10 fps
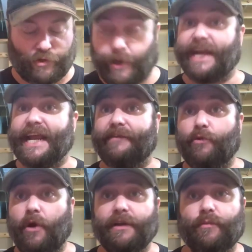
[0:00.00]
greeting
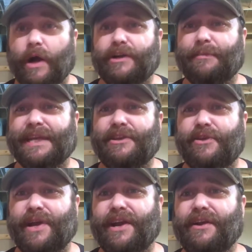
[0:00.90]
everyone and welcoming
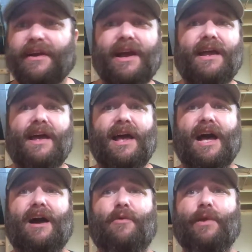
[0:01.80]
you here,
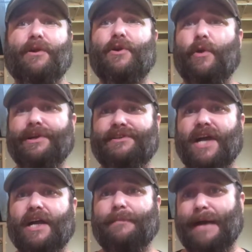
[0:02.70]
we are going to
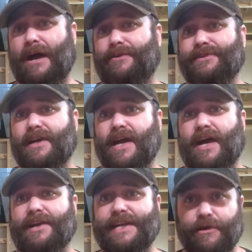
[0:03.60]
talk about
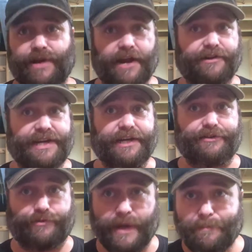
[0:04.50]
Neocaridina
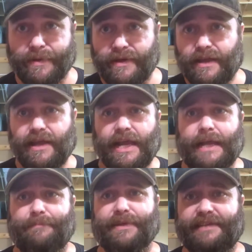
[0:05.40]
shrimp,
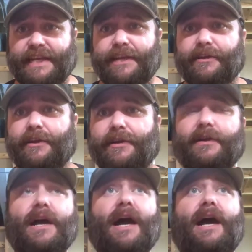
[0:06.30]
in
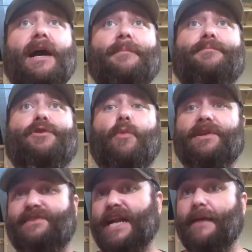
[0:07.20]
particular the
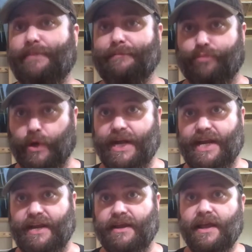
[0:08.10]
ones that I've been
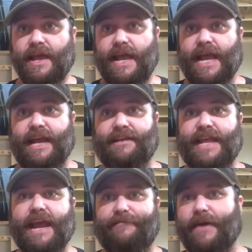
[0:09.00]
breeding. And
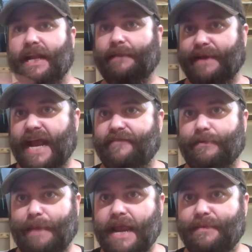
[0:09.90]
they have finally been
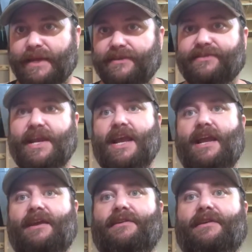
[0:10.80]
having babies,
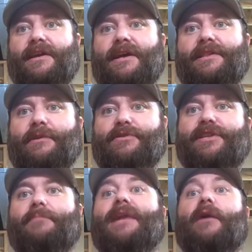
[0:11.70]
and there was
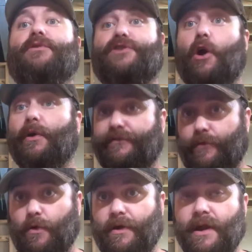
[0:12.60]
something I was going
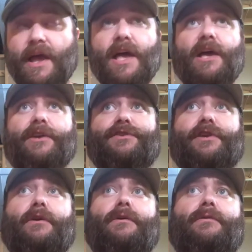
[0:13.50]
for.
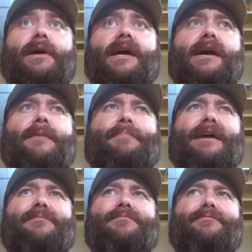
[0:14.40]
So
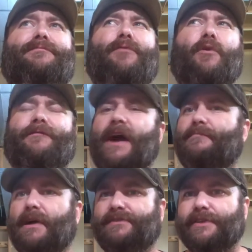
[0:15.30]
about 4 or
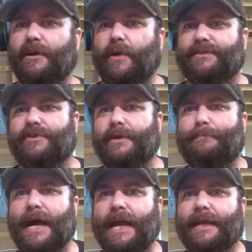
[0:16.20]
5 months ago, I
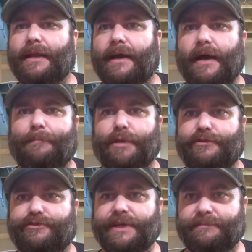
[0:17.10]
started buying
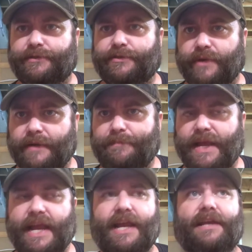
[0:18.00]
Blue Dream shrimp
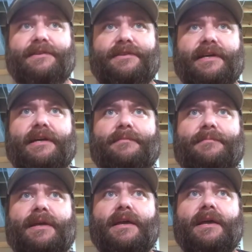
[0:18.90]

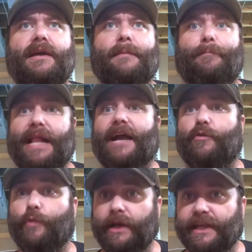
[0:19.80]
and Black
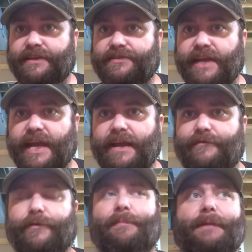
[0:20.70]
Rillies.
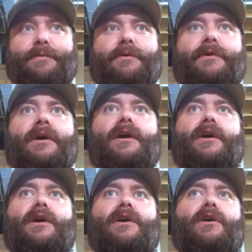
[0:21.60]
And for people
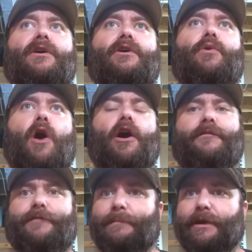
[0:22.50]
who
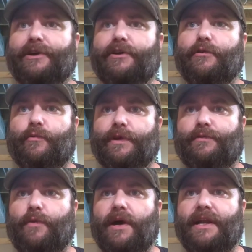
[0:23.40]
aren't familiar
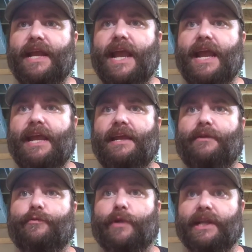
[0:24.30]
with what
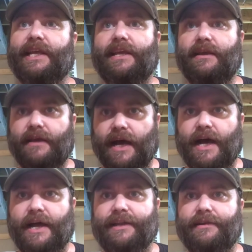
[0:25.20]
a really
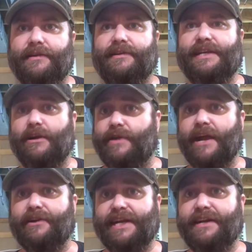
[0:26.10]

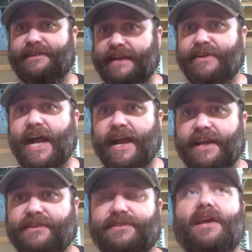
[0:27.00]
Neocaridina Davidii
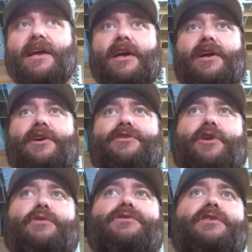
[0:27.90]
is,
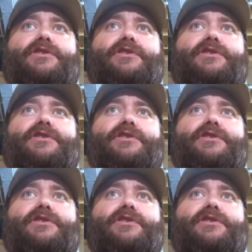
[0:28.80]
those